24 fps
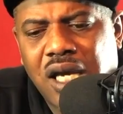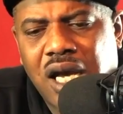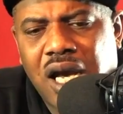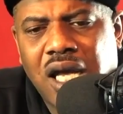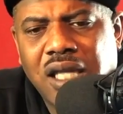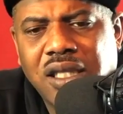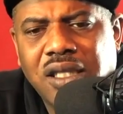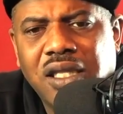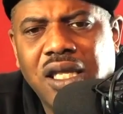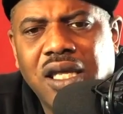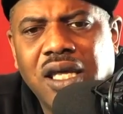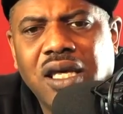
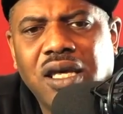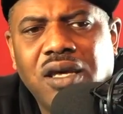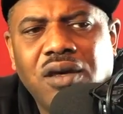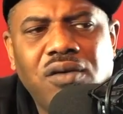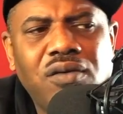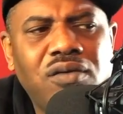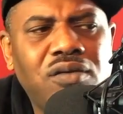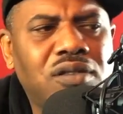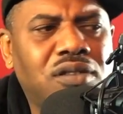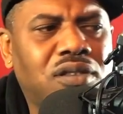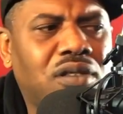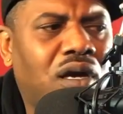I think it
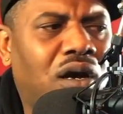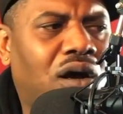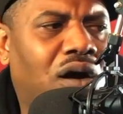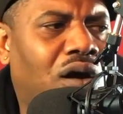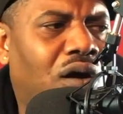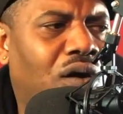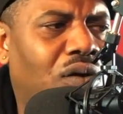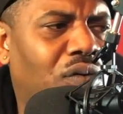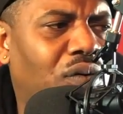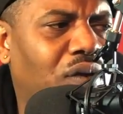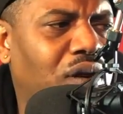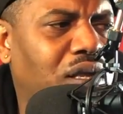was
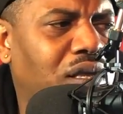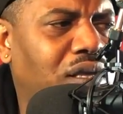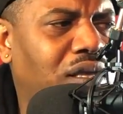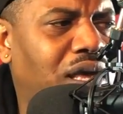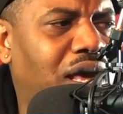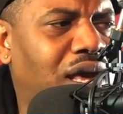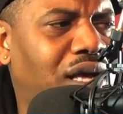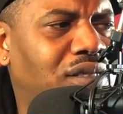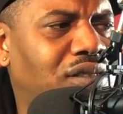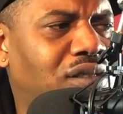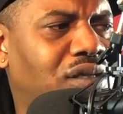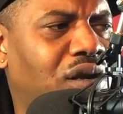already
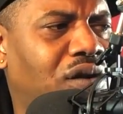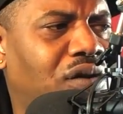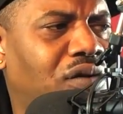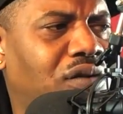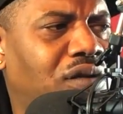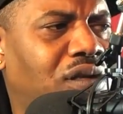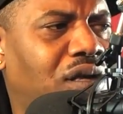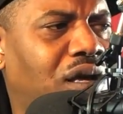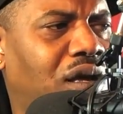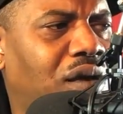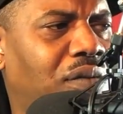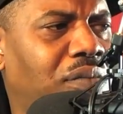that
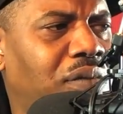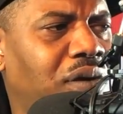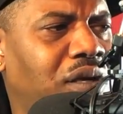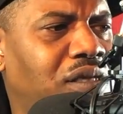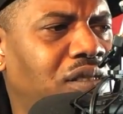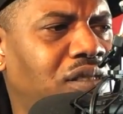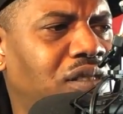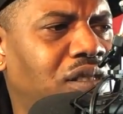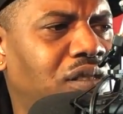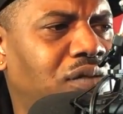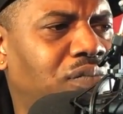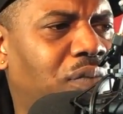turned up.
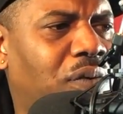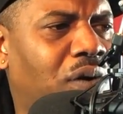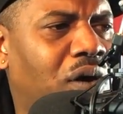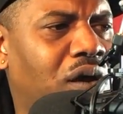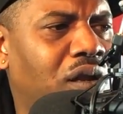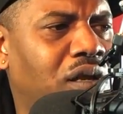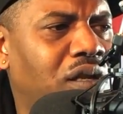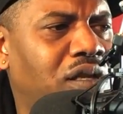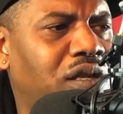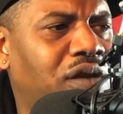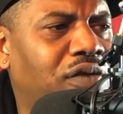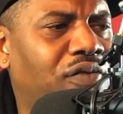It just
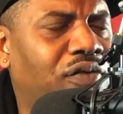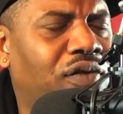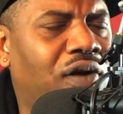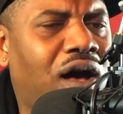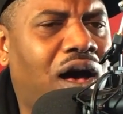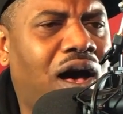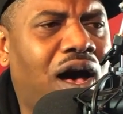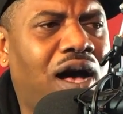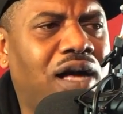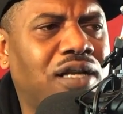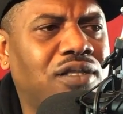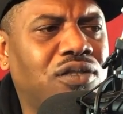brought a
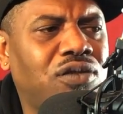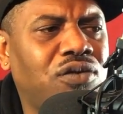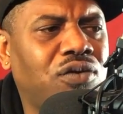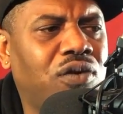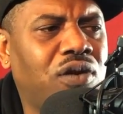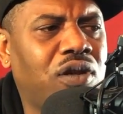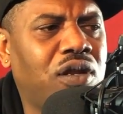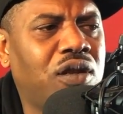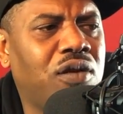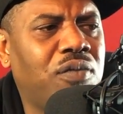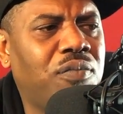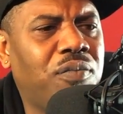different eye
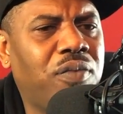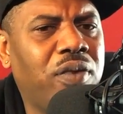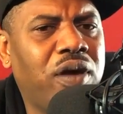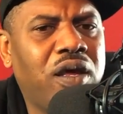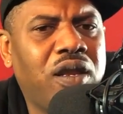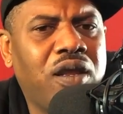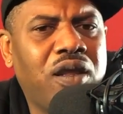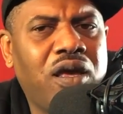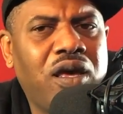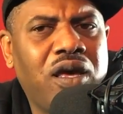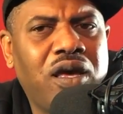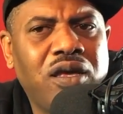to it,
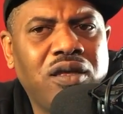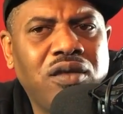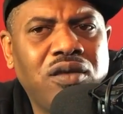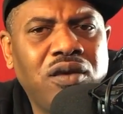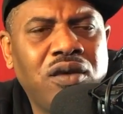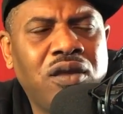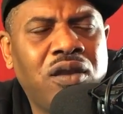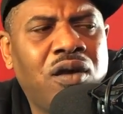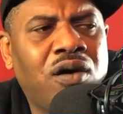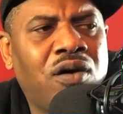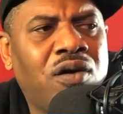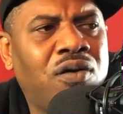and
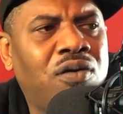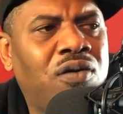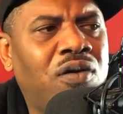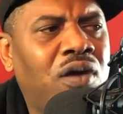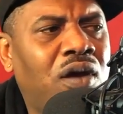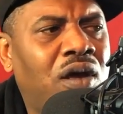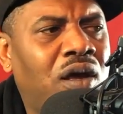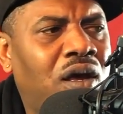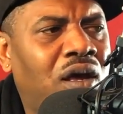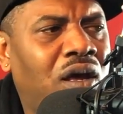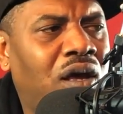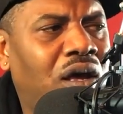you know,
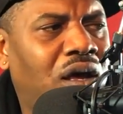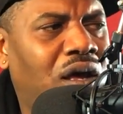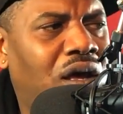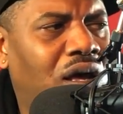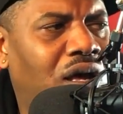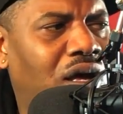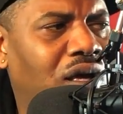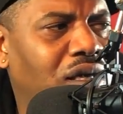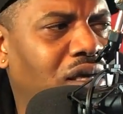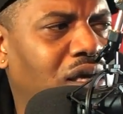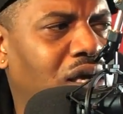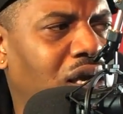
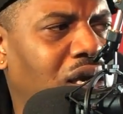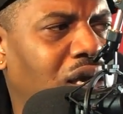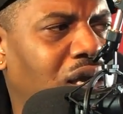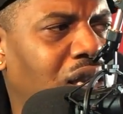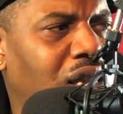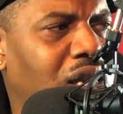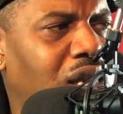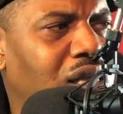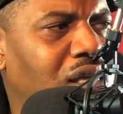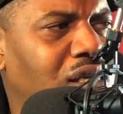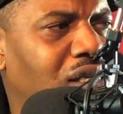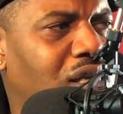
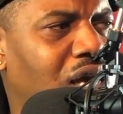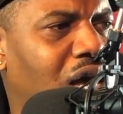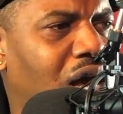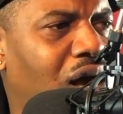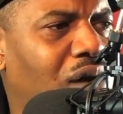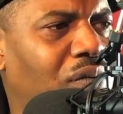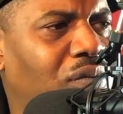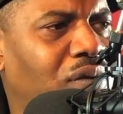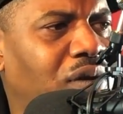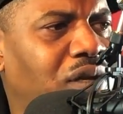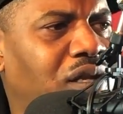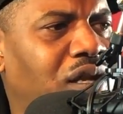again,
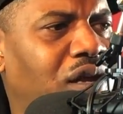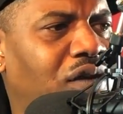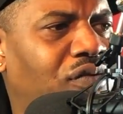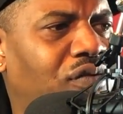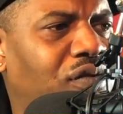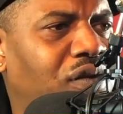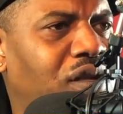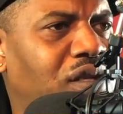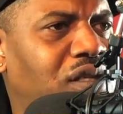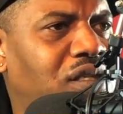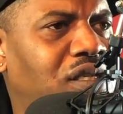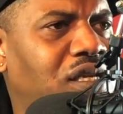anytime with
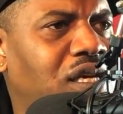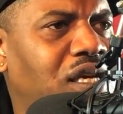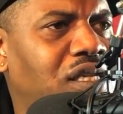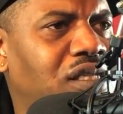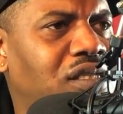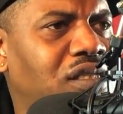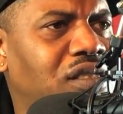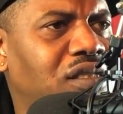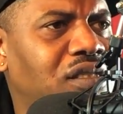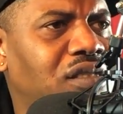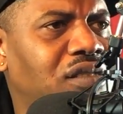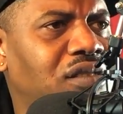different
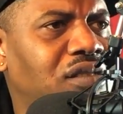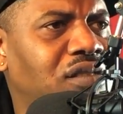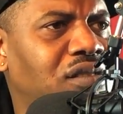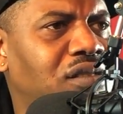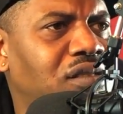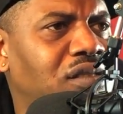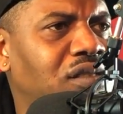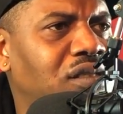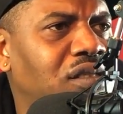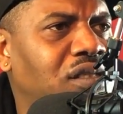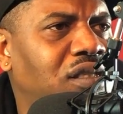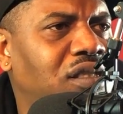attention
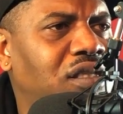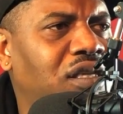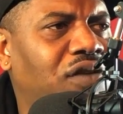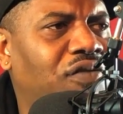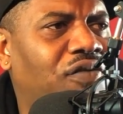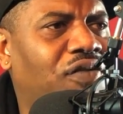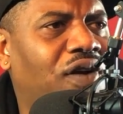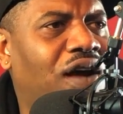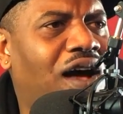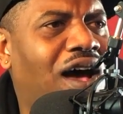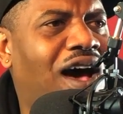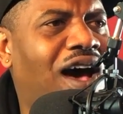and
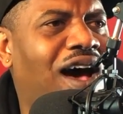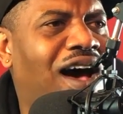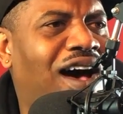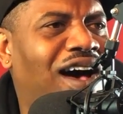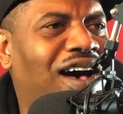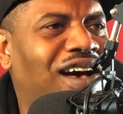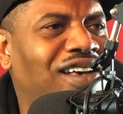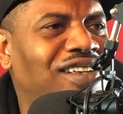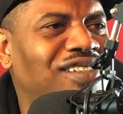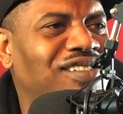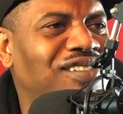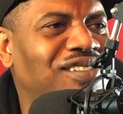different
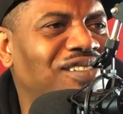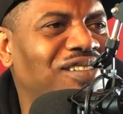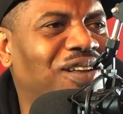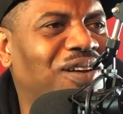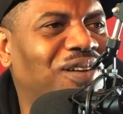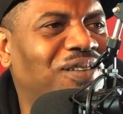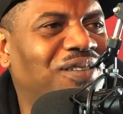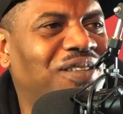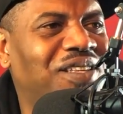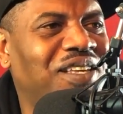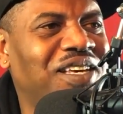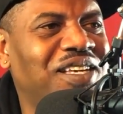eyes, you
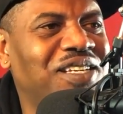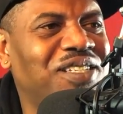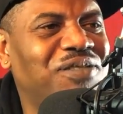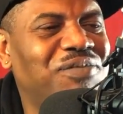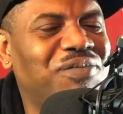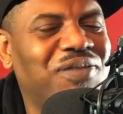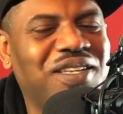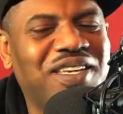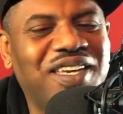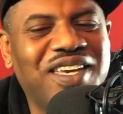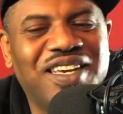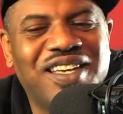know,
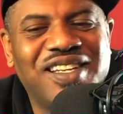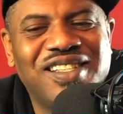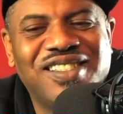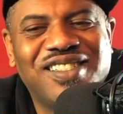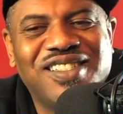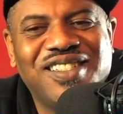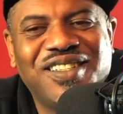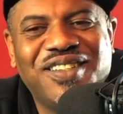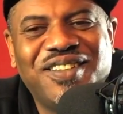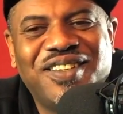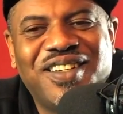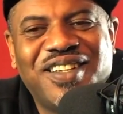things begin
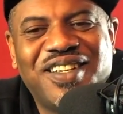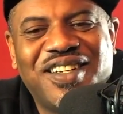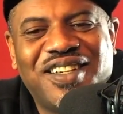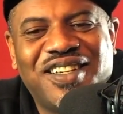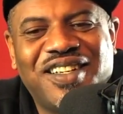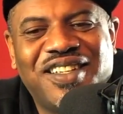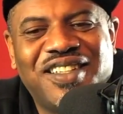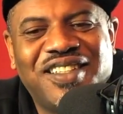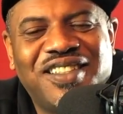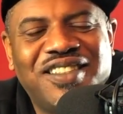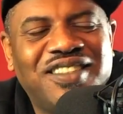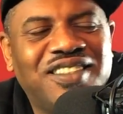
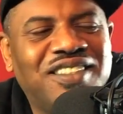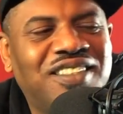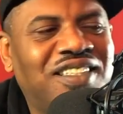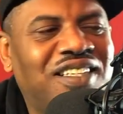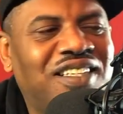to